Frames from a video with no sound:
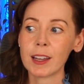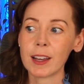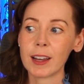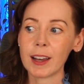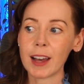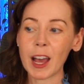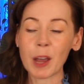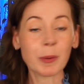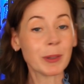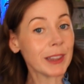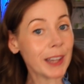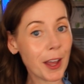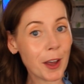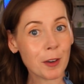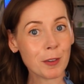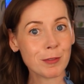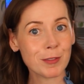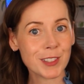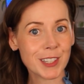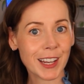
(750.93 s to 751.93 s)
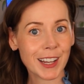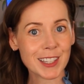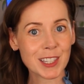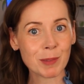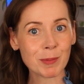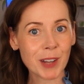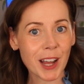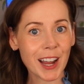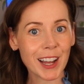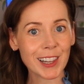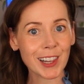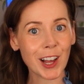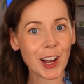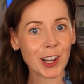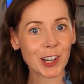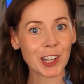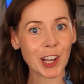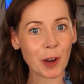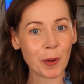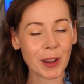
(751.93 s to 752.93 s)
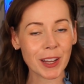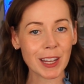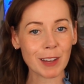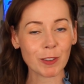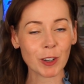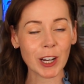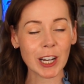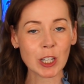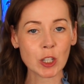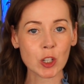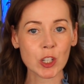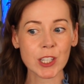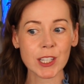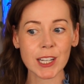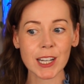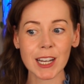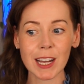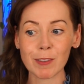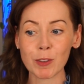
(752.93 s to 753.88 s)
I would love to get some dialogue going if you're interested.